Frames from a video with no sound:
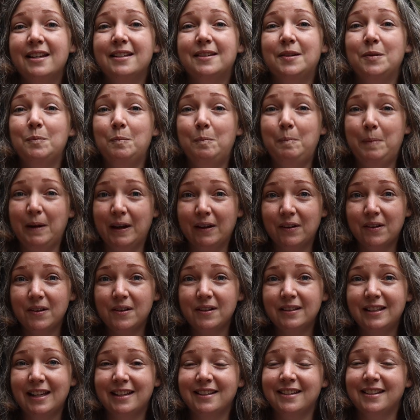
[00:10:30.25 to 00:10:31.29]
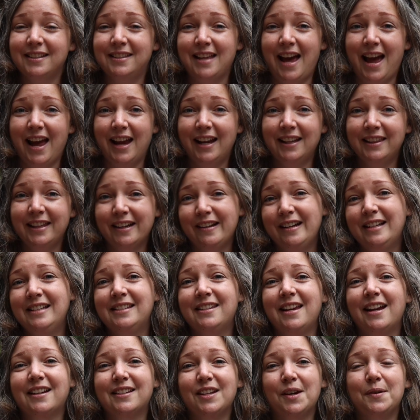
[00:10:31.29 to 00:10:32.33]
to build and design their
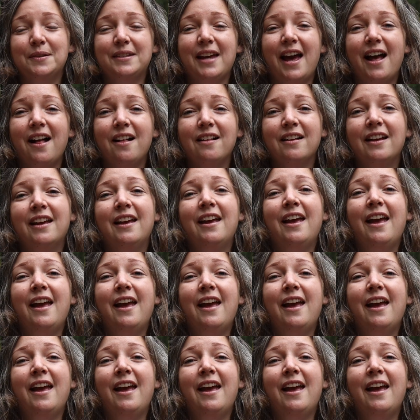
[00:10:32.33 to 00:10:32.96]
insect hotel,